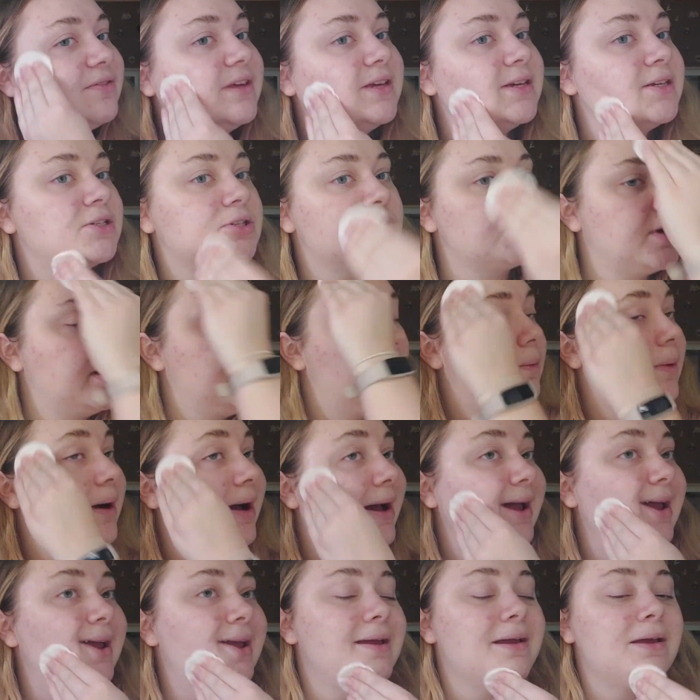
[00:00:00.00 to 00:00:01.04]
this straight
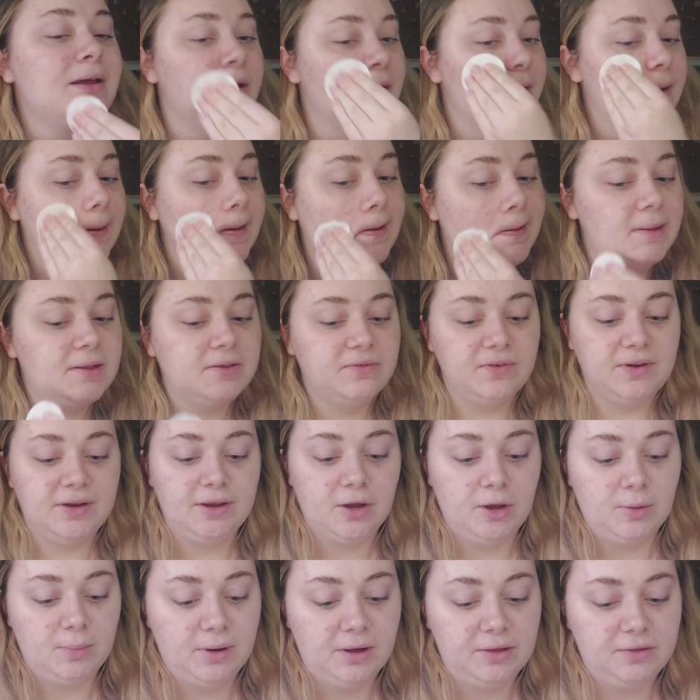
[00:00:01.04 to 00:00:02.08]
away in this
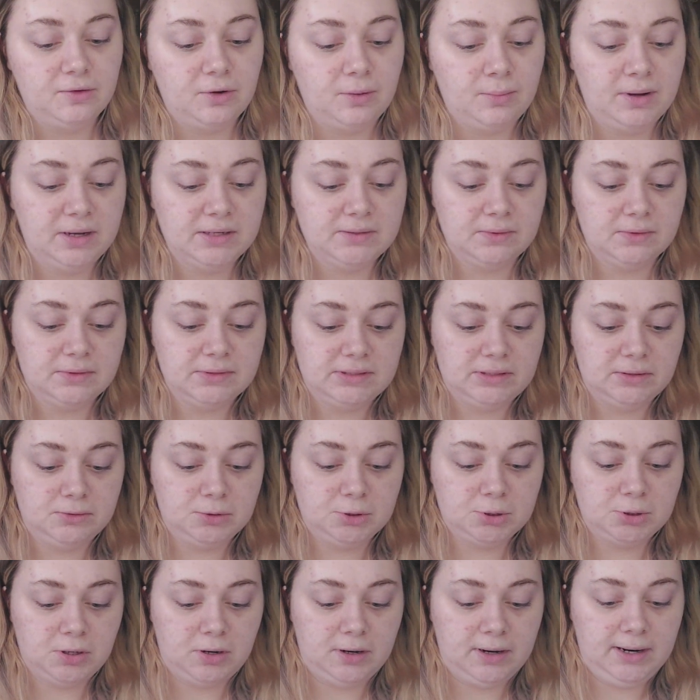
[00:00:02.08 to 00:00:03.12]
video, but I thought I might as well still
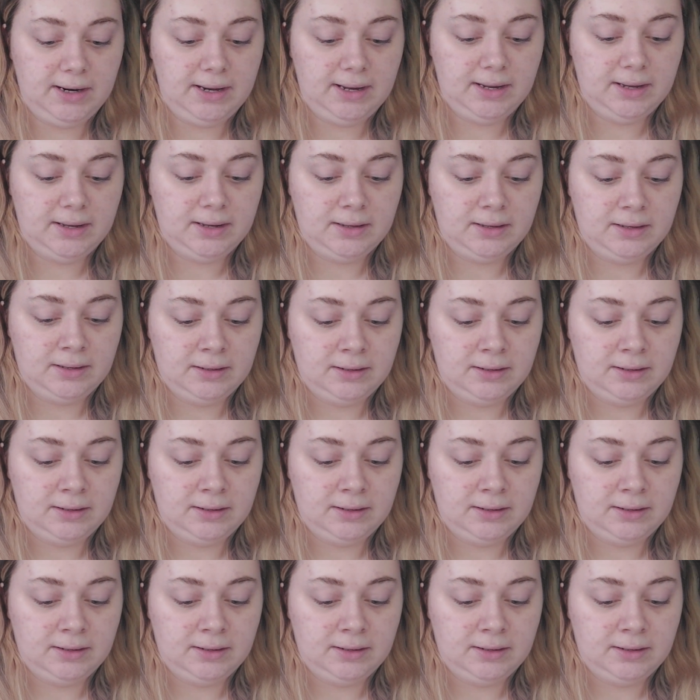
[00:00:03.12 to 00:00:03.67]
try it.